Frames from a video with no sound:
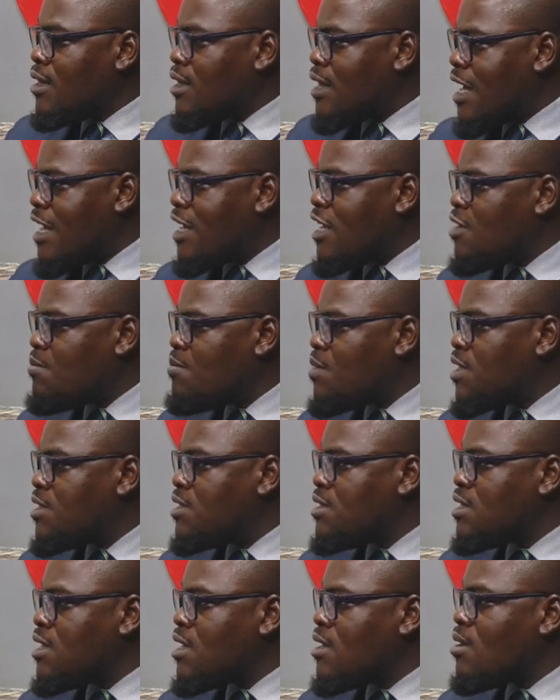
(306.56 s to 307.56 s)

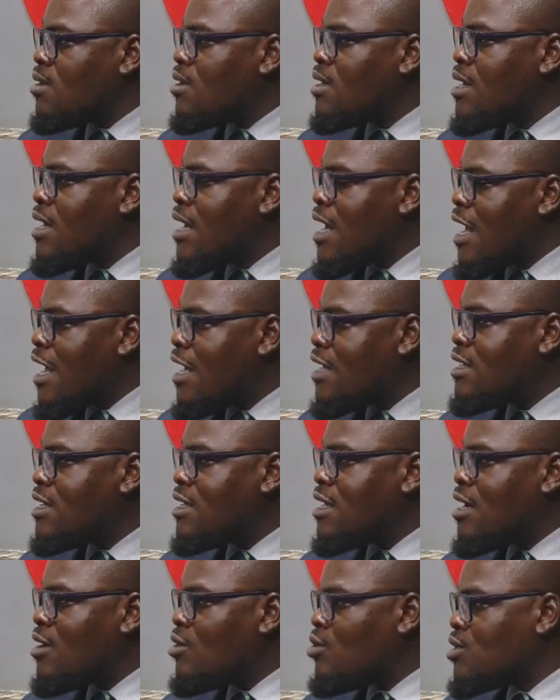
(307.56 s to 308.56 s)
NNPCL, and the
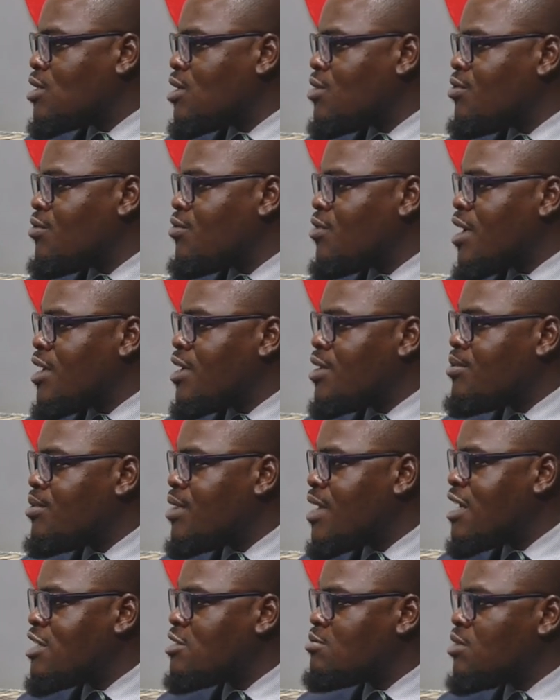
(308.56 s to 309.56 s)
Dangote refinery
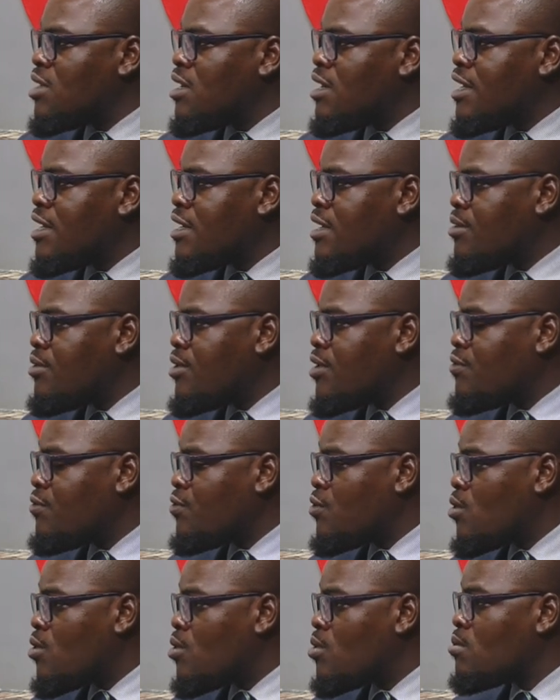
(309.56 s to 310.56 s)
has been lingering
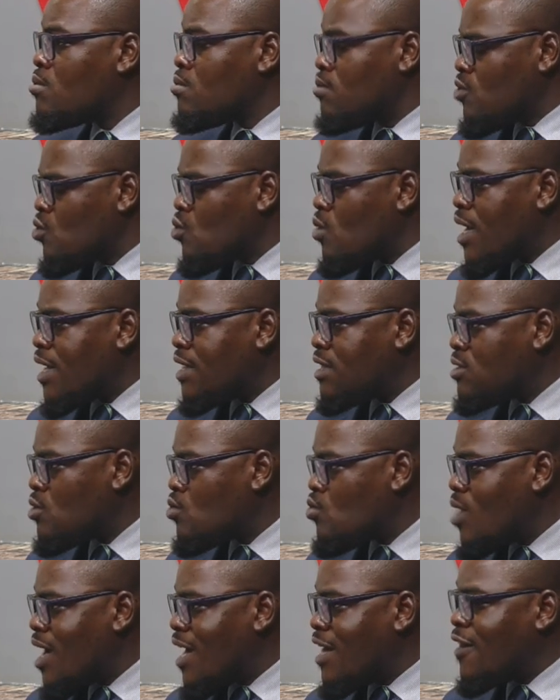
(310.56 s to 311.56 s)
for quite a
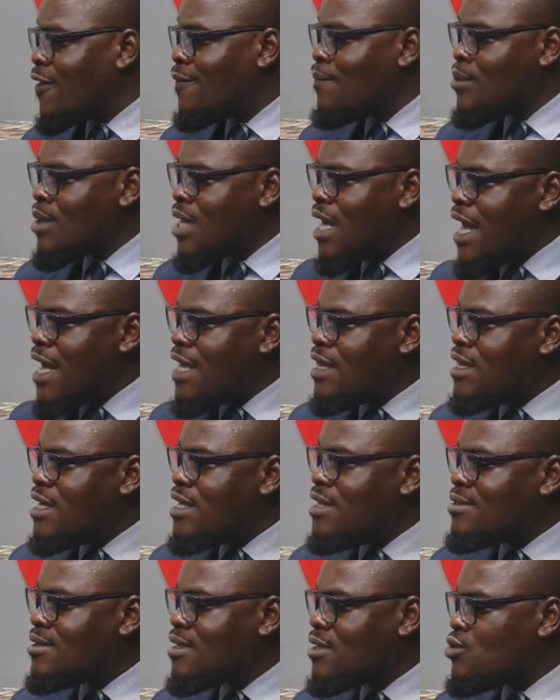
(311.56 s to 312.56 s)
while. And
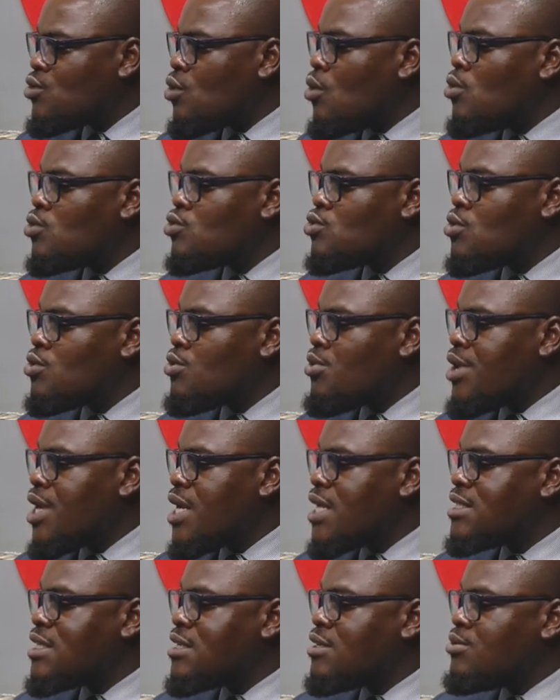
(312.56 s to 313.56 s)
this has also
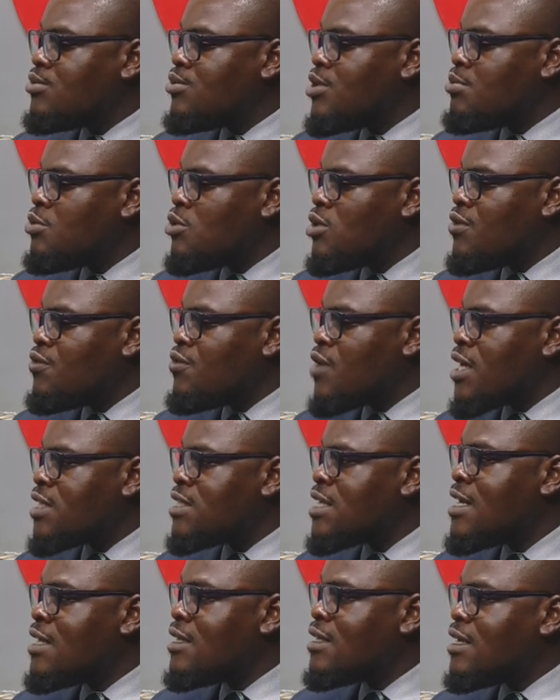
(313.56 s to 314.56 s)
created a ripple
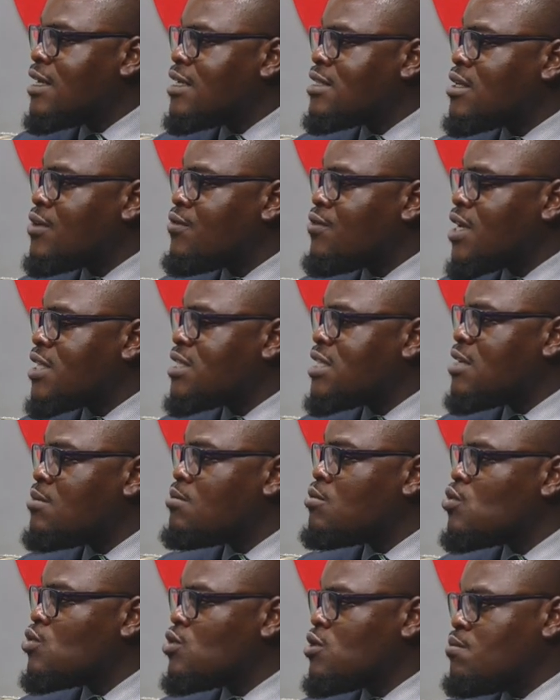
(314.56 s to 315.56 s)
effect that has affected
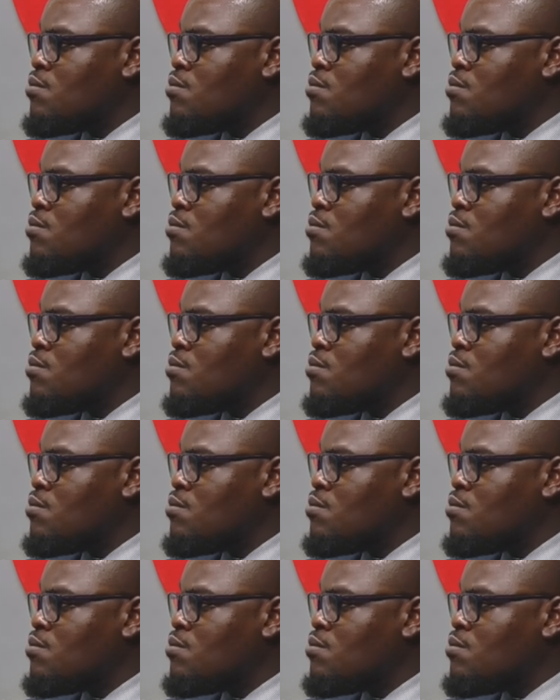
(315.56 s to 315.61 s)
most